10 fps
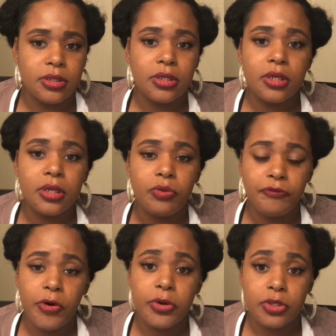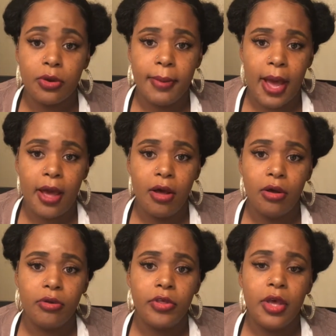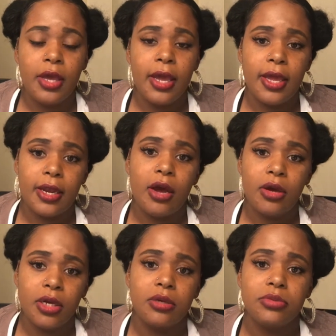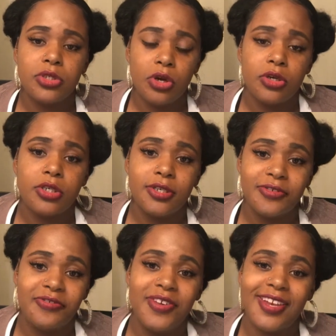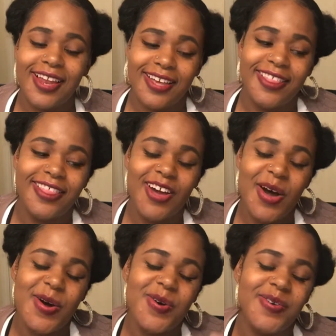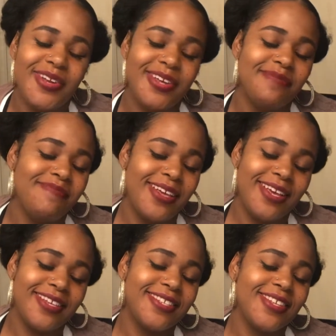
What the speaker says: to focus on my health, and now I am starting to feel like the old me.